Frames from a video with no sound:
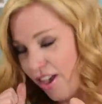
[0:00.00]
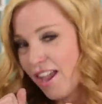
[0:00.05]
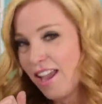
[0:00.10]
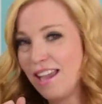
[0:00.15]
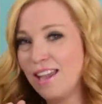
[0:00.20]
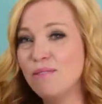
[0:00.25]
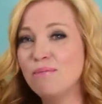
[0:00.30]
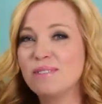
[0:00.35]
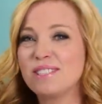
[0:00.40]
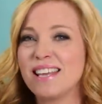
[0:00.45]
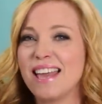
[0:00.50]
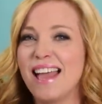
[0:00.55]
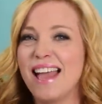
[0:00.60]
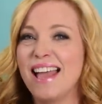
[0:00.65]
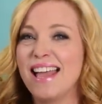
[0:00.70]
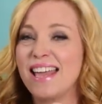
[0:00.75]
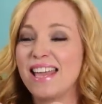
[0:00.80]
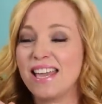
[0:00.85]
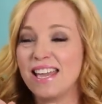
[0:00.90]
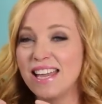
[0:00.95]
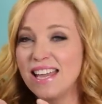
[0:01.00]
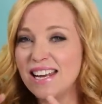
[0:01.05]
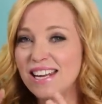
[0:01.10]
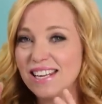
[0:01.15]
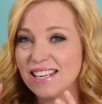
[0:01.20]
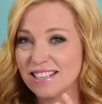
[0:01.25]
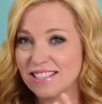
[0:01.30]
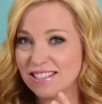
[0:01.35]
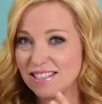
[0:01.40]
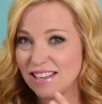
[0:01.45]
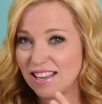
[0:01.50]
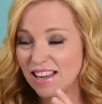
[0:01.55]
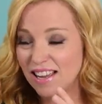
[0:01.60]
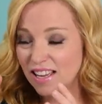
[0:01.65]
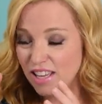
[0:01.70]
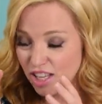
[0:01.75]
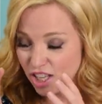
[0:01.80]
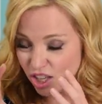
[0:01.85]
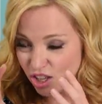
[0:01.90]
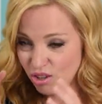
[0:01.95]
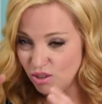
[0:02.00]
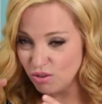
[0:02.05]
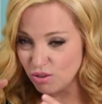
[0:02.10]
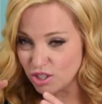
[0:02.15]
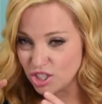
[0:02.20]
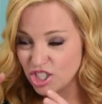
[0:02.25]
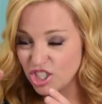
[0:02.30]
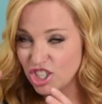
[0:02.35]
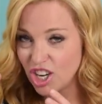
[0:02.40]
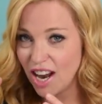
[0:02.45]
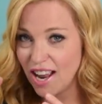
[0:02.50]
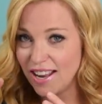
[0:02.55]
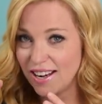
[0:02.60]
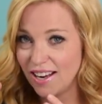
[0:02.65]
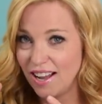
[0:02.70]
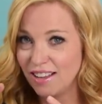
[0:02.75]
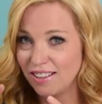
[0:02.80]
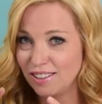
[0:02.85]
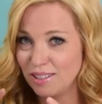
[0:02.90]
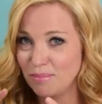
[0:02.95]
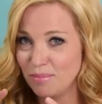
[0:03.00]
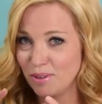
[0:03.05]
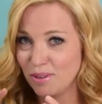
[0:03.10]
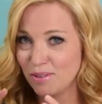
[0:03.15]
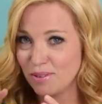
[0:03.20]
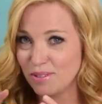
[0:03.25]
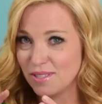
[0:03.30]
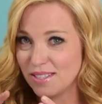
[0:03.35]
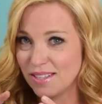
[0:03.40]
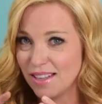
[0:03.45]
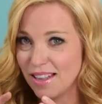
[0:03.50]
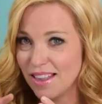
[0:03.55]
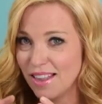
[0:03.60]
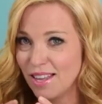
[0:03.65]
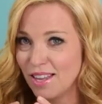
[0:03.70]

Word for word: It was a hideous, huge, giant, ugly bruise.